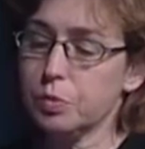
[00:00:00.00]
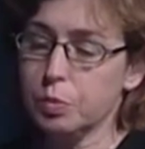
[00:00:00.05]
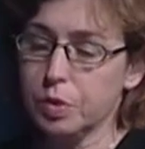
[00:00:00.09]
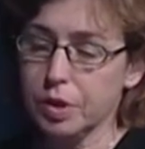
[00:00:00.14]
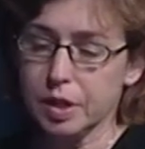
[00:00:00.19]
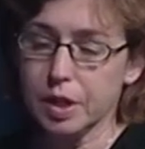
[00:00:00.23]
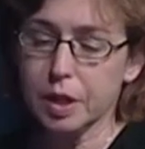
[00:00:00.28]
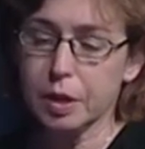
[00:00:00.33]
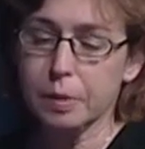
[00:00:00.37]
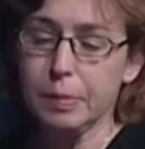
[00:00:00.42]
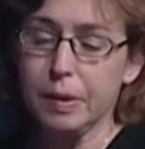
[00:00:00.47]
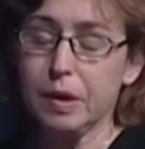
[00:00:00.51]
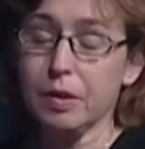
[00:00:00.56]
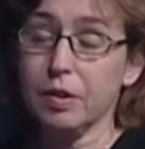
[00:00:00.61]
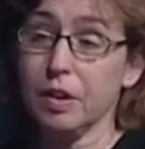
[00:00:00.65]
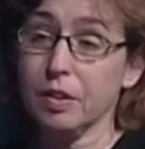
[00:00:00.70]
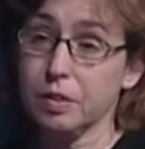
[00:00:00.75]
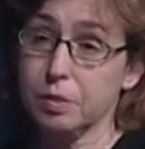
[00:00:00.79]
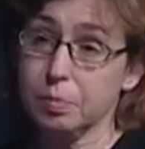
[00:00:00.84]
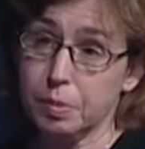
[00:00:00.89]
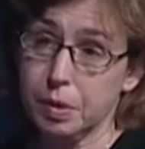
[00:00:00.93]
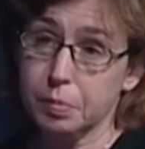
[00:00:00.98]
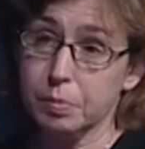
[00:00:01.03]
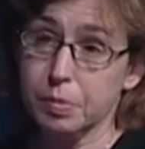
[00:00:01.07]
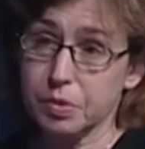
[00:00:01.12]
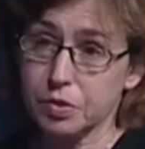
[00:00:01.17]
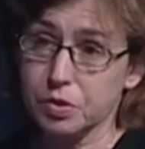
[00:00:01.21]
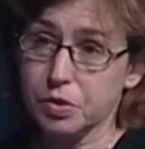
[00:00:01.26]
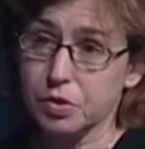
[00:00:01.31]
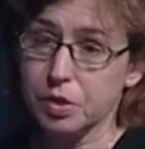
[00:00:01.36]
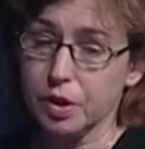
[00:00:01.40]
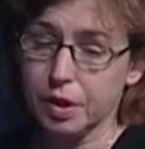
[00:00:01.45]
reading about other
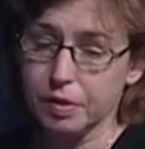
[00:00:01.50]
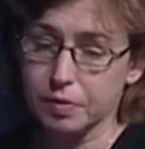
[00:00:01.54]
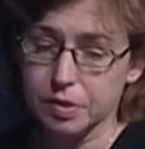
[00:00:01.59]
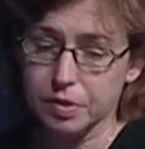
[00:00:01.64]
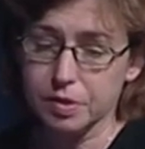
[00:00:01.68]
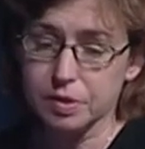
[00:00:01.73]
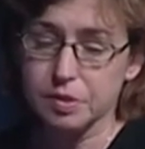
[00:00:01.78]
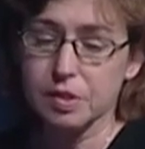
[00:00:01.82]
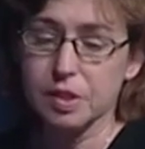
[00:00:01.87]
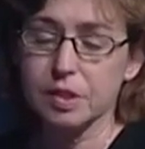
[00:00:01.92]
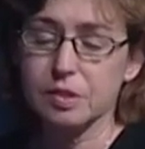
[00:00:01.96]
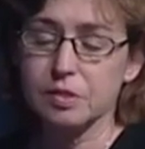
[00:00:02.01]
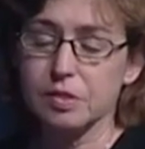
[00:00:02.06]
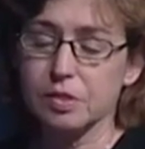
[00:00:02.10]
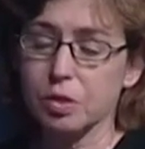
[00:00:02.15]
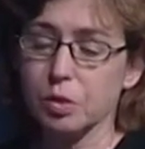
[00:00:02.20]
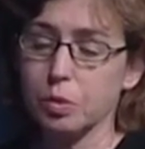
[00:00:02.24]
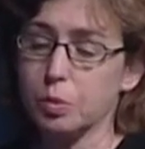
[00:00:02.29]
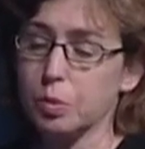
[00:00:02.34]
people's travels, and so